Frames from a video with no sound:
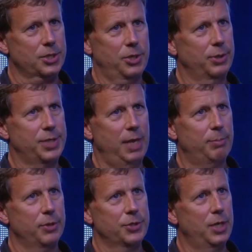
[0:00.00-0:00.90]
2
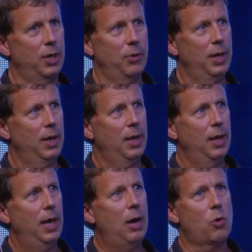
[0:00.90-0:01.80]
examples,
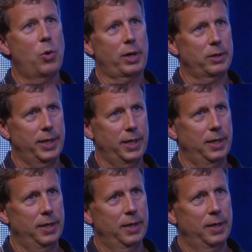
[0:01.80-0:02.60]
how quickly